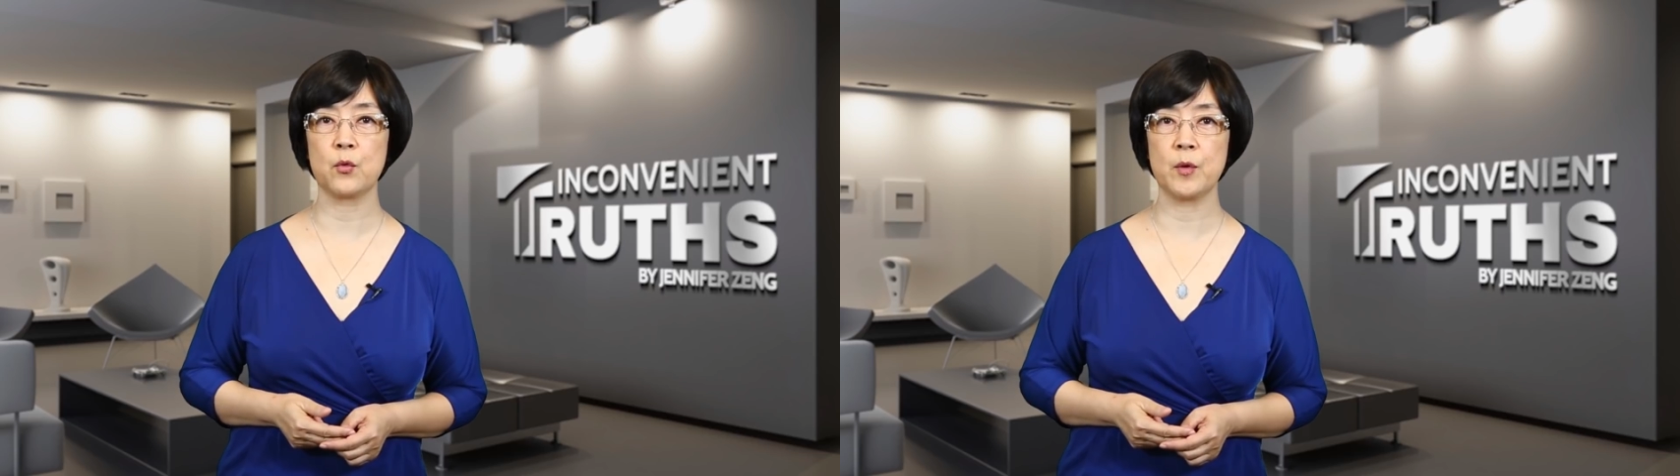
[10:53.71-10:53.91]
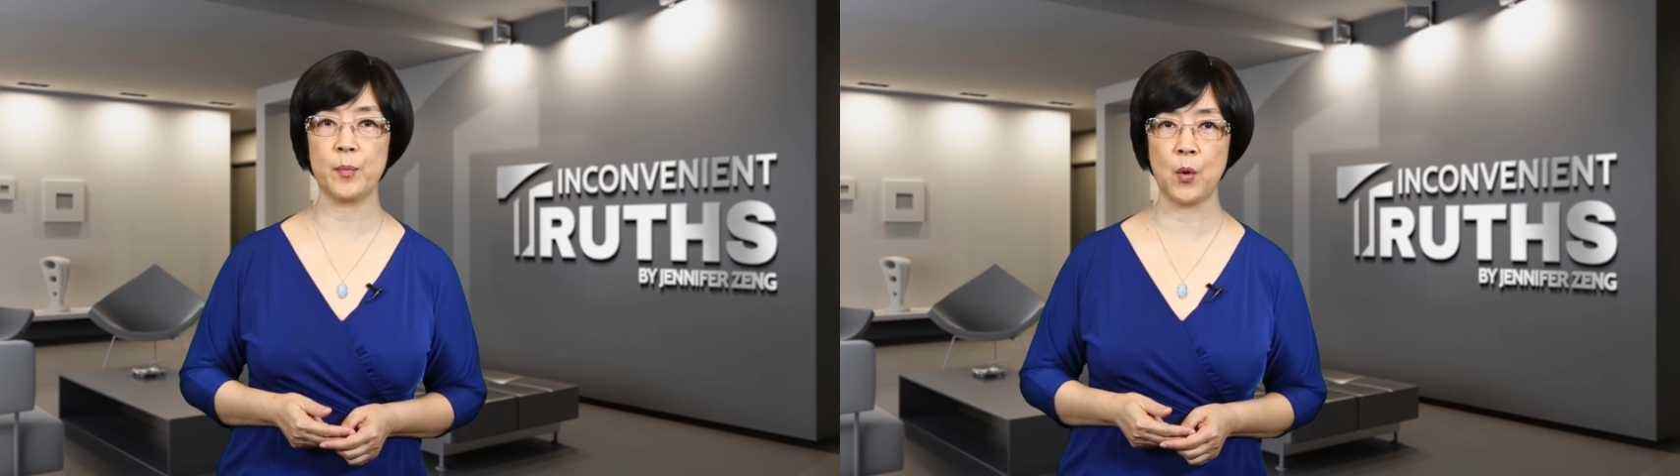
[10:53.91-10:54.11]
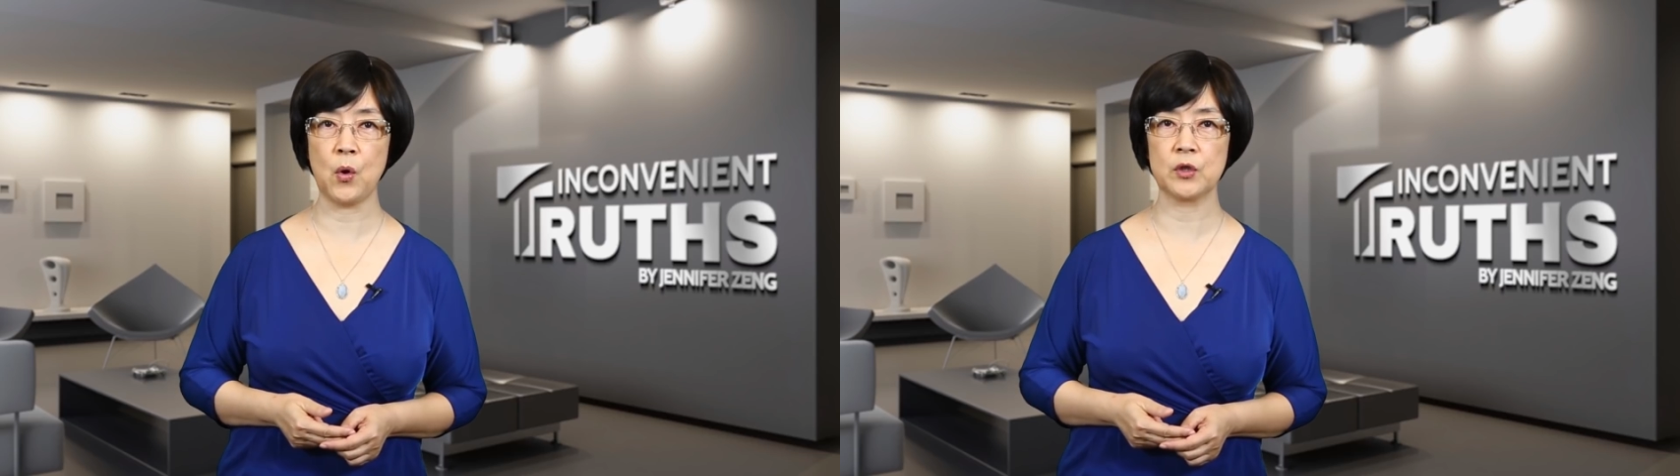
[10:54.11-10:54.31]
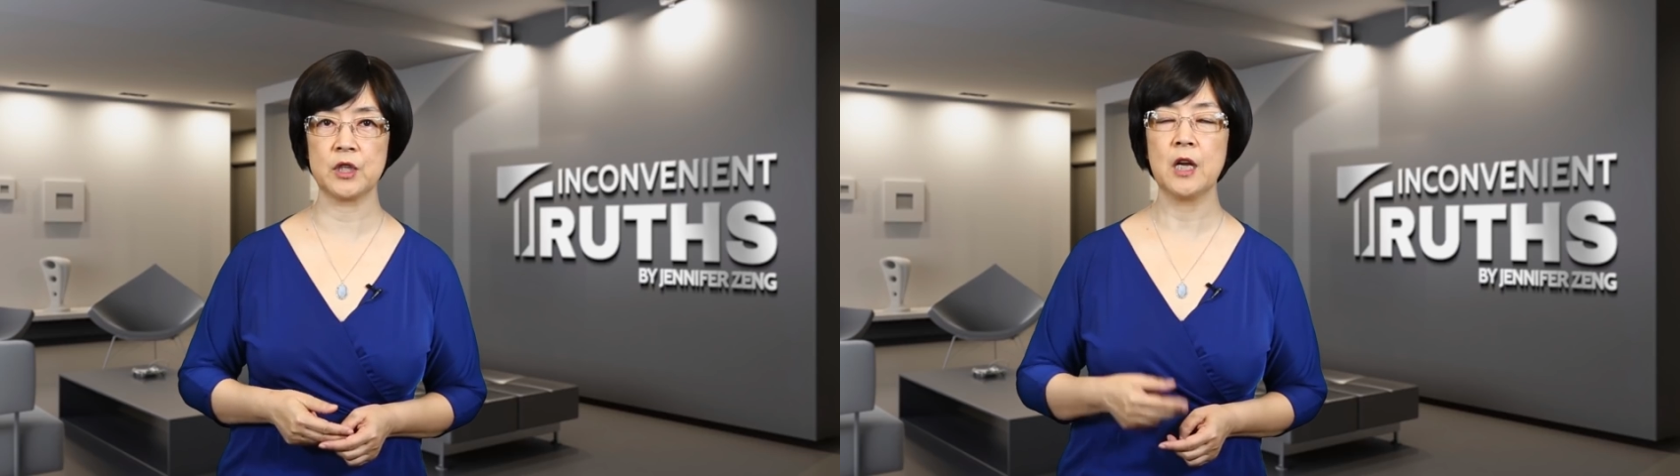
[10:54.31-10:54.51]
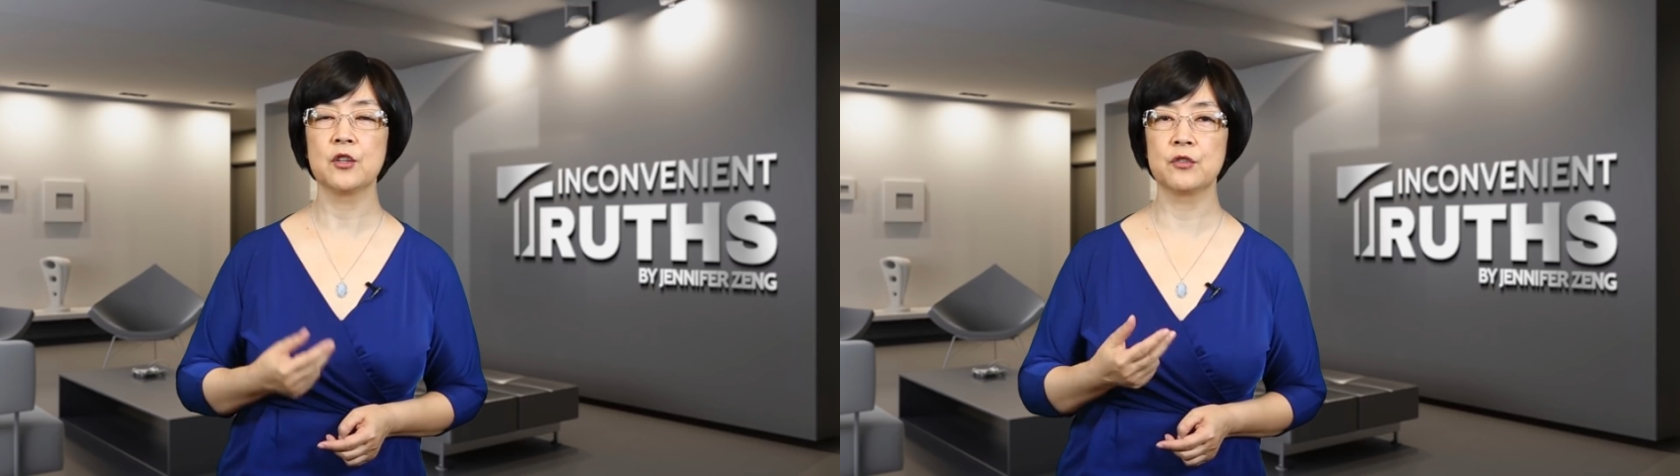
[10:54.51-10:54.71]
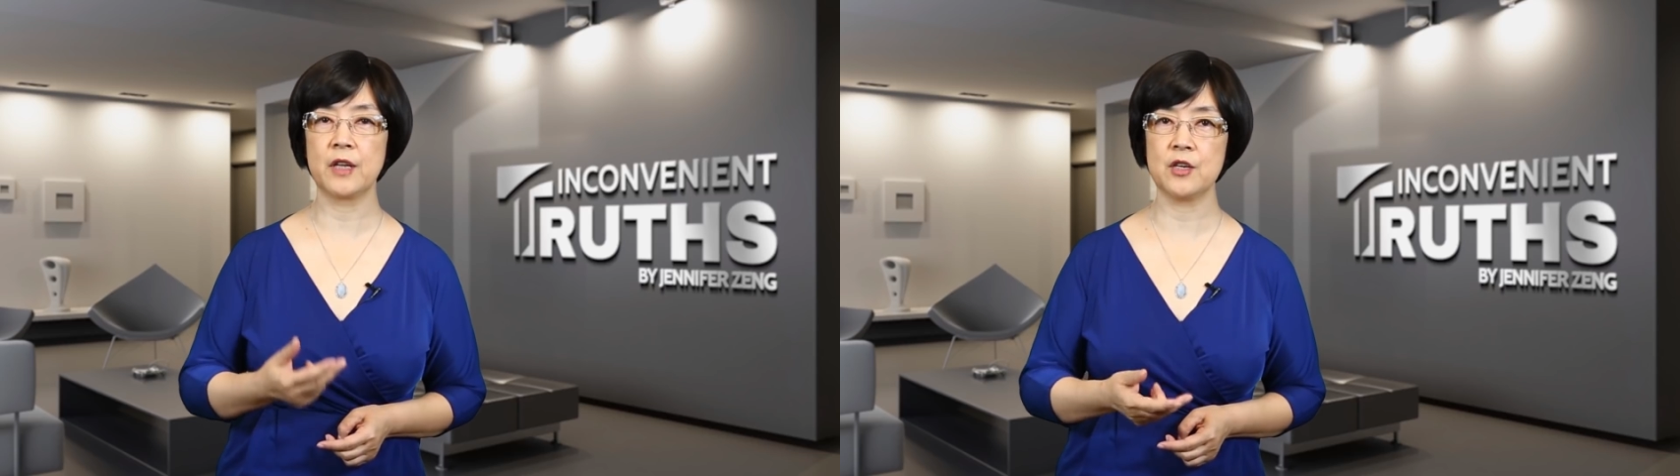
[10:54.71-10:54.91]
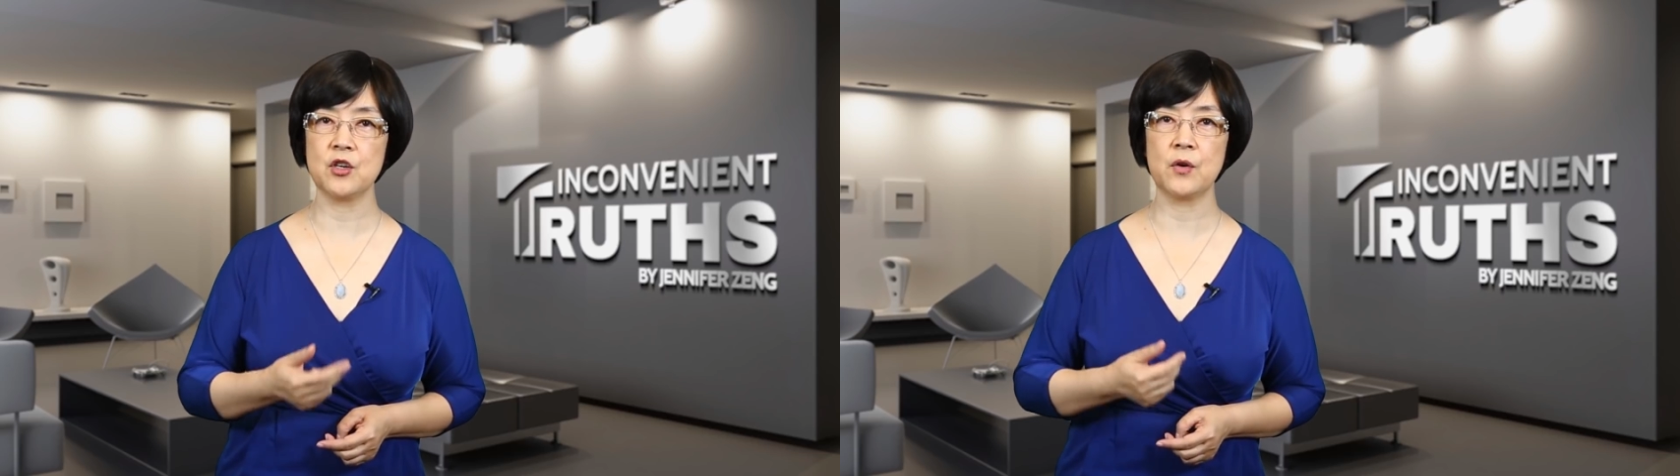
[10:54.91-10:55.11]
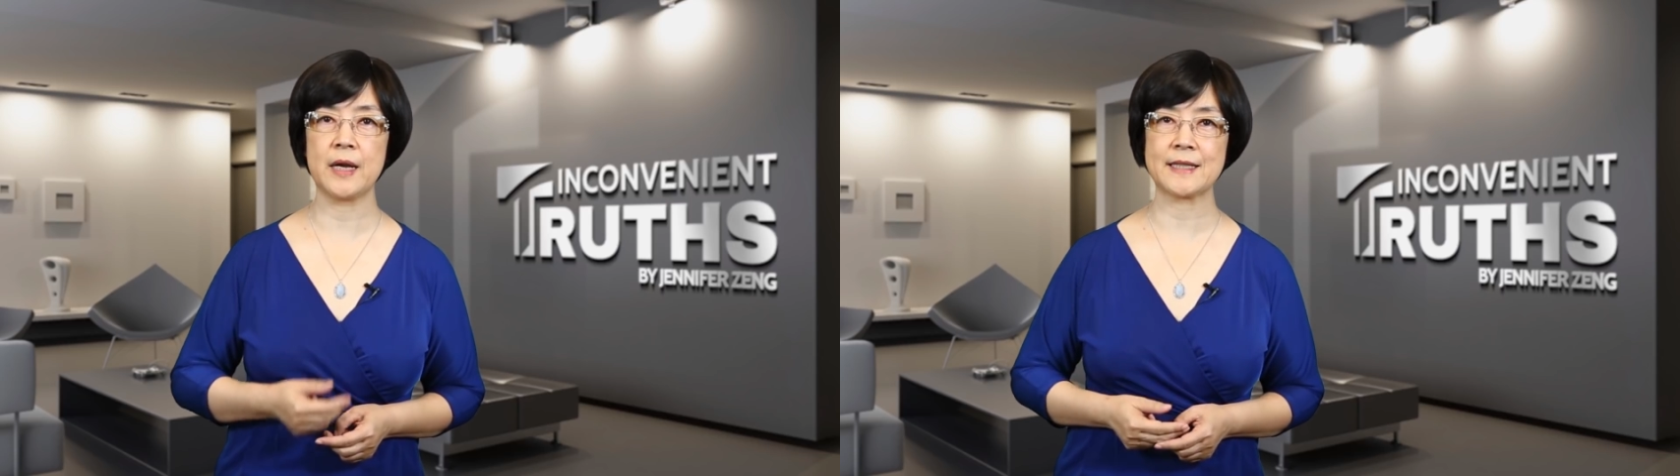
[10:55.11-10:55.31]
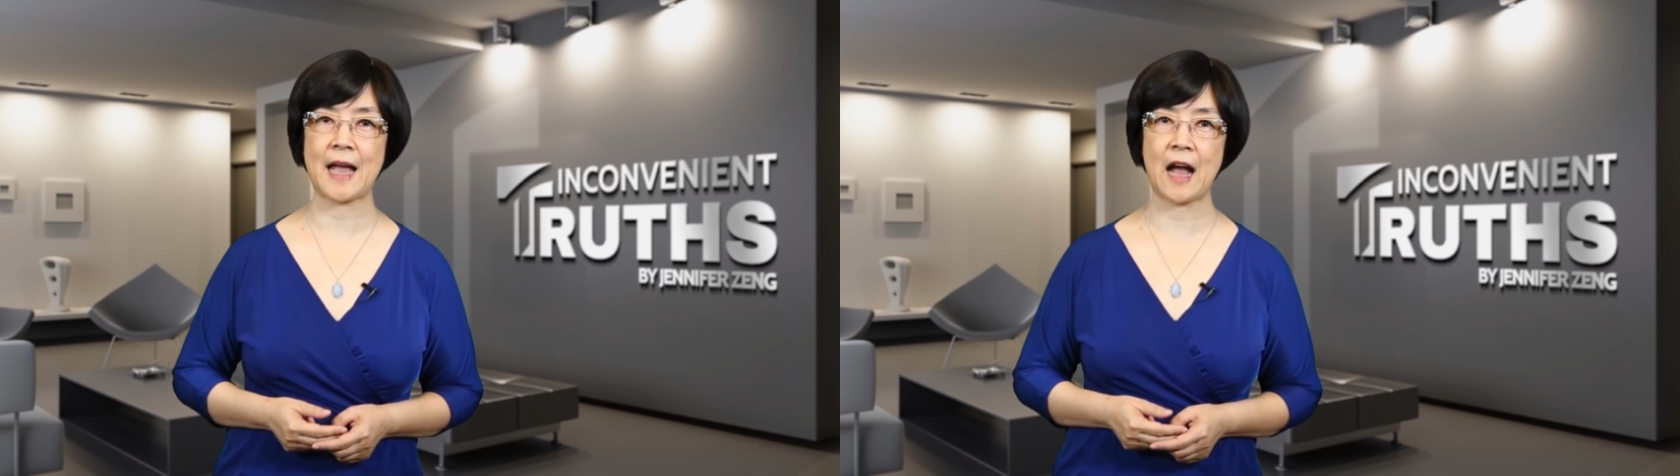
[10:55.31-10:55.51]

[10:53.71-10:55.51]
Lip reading: report to the U.S.